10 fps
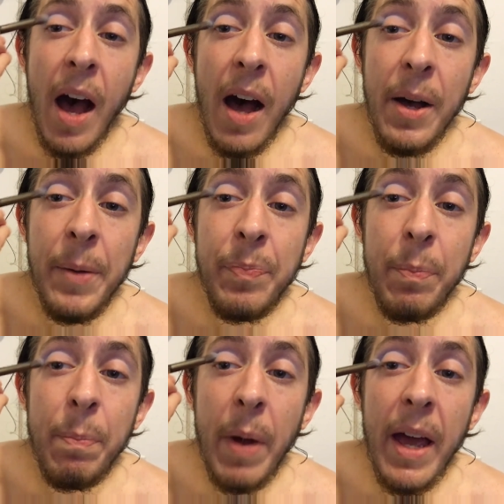
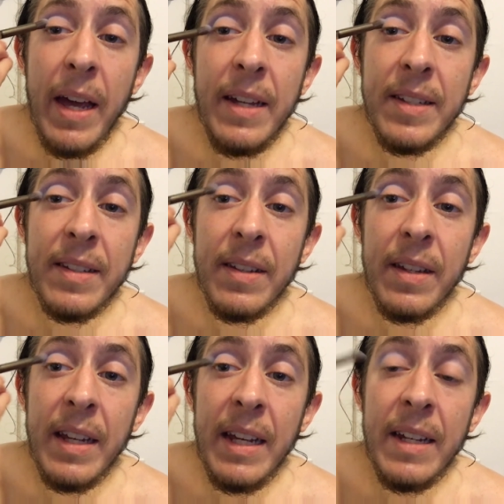But
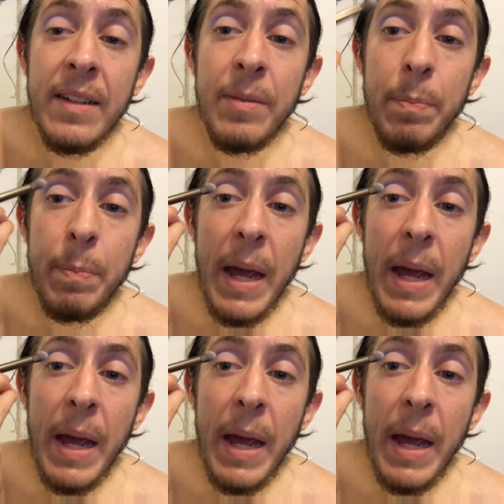in